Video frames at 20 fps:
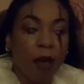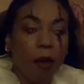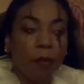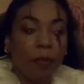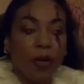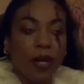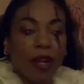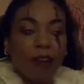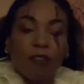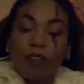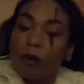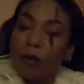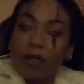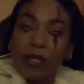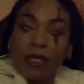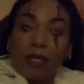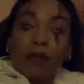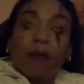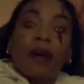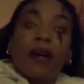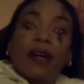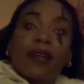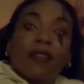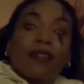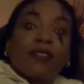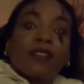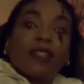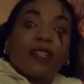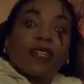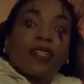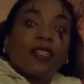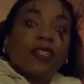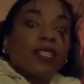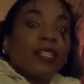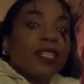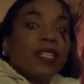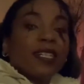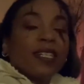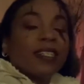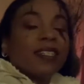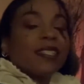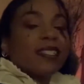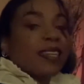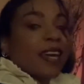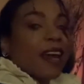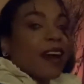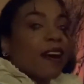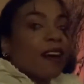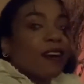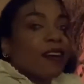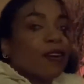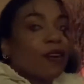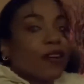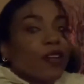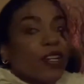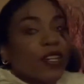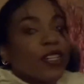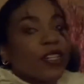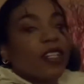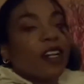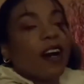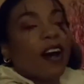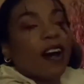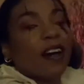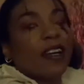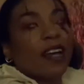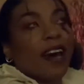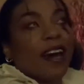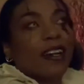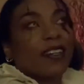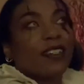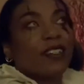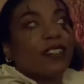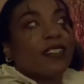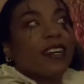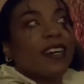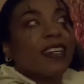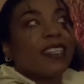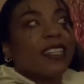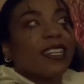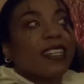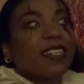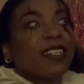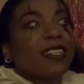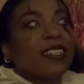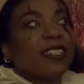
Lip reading: but every once in a while there's a good scare or a good haunt actor that like